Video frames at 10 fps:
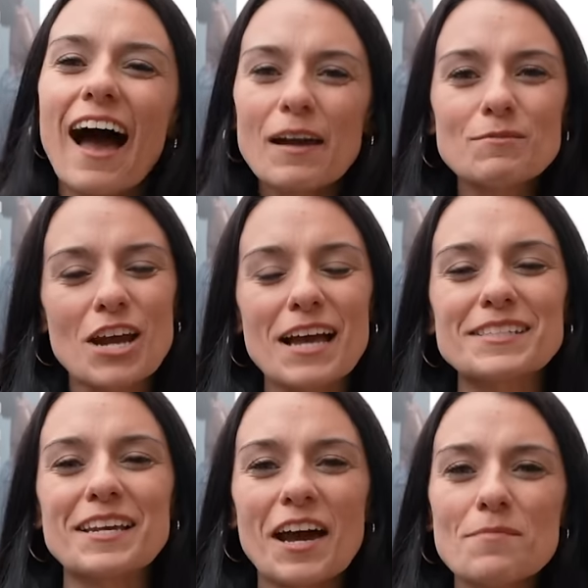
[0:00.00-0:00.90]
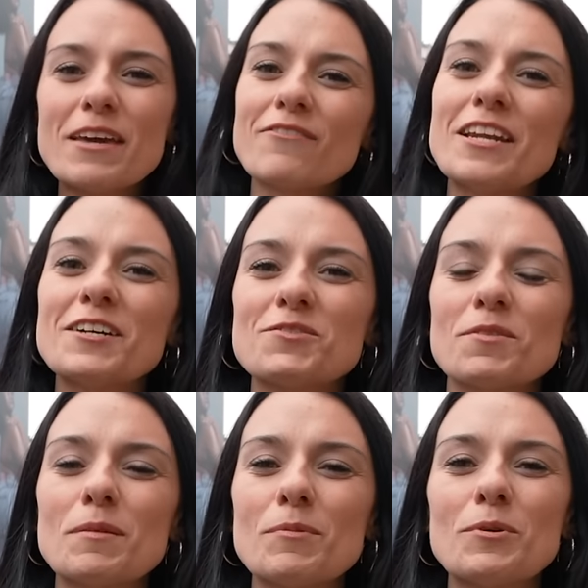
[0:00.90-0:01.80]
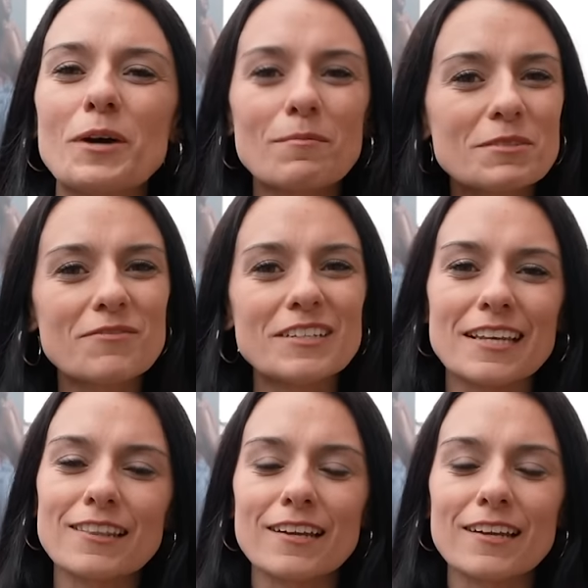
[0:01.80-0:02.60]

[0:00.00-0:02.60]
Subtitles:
I'm Jess and I make videos for people who come to visit